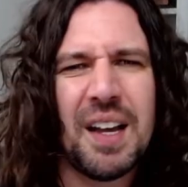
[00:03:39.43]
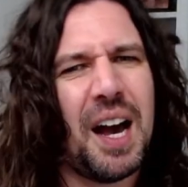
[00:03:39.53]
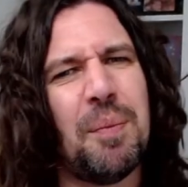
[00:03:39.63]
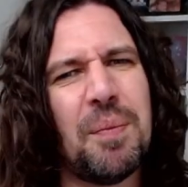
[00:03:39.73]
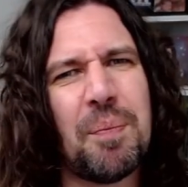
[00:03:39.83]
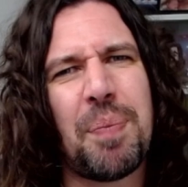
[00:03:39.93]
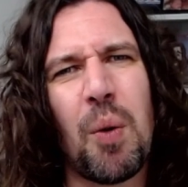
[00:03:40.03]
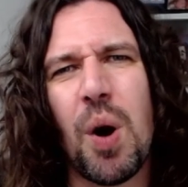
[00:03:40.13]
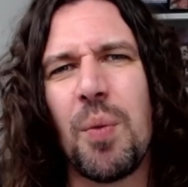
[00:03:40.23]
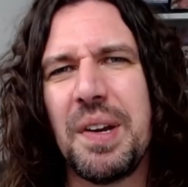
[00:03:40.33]
Um,
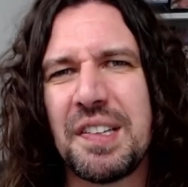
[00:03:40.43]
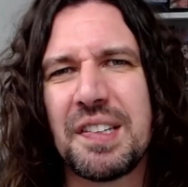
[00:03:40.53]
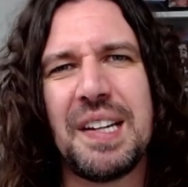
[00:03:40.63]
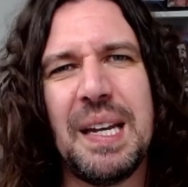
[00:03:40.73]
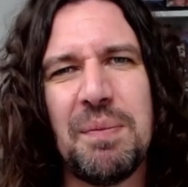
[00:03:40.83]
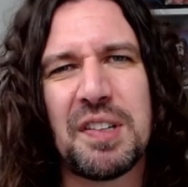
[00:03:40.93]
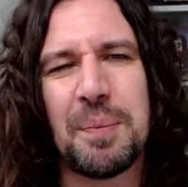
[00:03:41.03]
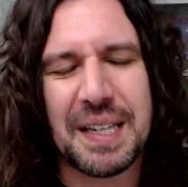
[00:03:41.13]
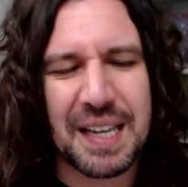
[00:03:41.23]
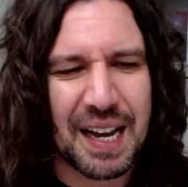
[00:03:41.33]
but what we seem to
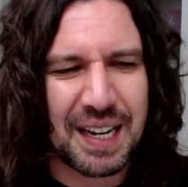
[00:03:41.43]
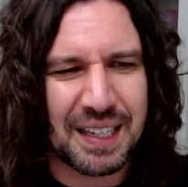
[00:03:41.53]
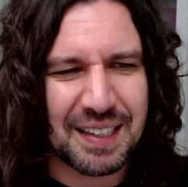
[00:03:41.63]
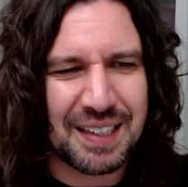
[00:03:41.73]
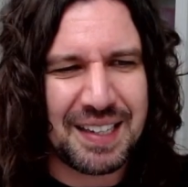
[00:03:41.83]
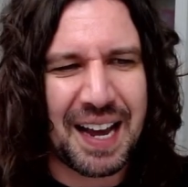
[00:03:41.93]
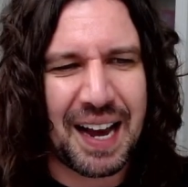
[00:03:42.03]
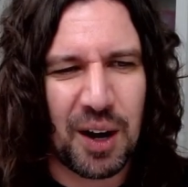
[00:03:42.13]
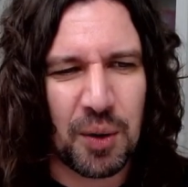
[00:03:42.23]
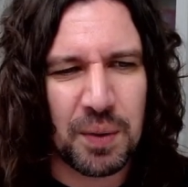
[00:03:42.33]
be getting
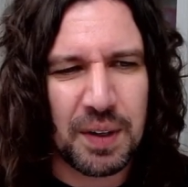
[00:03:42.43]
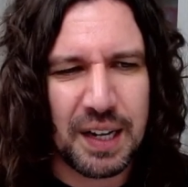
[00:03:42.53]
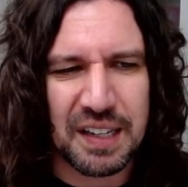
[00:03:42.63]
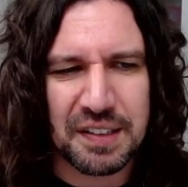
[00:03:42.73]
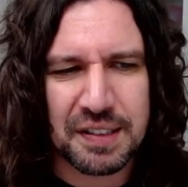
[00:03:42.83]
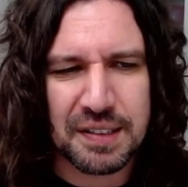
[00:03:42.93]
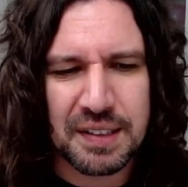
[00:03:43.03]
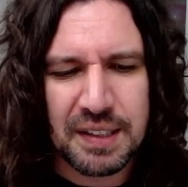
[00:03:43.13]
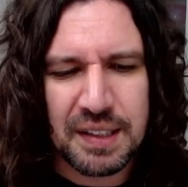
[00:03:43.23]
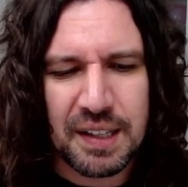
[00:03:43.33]
now is
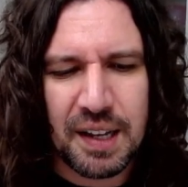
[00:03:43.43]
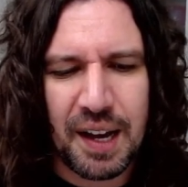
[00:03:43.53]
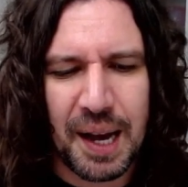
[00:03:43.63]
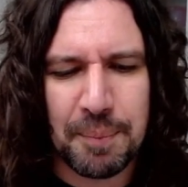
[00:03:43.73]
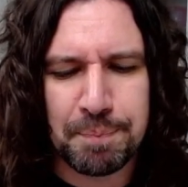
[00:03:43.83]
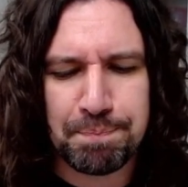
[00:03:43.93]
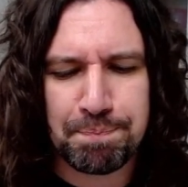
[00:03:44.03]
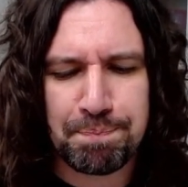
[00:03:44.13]
um,